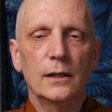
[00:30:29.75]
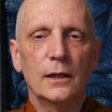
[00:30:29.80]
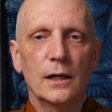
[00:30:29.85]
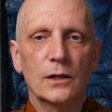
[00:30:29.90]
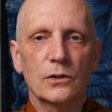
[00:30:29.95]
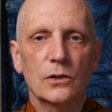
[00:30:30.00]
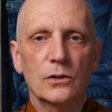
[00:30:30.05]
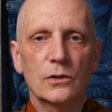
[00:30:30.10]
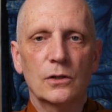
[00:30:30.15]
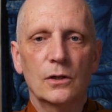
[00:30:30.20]

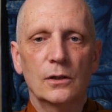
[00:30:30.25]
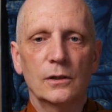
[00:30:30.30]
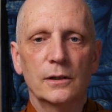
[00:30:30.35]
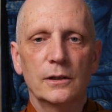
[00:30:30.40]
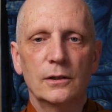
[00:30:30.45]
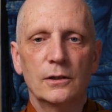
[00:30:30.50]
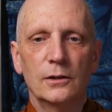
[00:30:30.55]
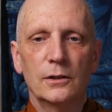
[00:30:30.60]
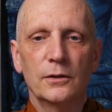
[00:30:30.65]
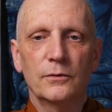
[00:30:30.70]
necessarily
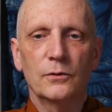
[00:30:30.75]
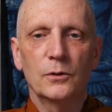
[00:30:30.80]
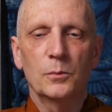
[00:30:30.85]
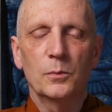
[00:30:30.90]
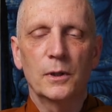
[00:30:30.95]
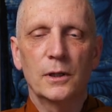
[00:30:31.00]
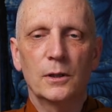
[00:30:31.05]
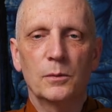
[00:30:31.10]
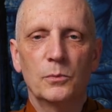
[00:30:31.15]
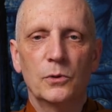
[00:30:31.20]
delivered
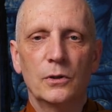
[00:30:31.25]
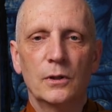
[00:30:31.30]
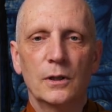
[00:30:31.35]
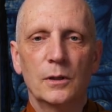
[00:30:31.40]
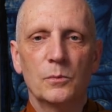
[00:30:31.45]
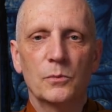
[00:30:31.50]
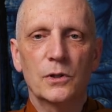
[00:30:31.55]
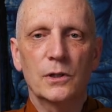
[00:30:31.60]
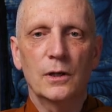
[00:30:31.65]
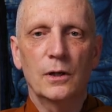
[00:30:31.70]
by the Buddha
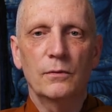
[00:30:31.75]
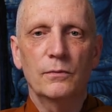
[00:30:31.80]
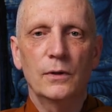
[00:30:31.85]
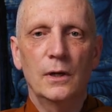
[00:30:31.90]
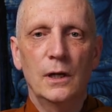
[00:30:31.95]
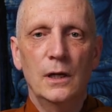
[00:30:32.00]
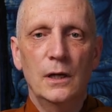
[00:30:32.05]
himself.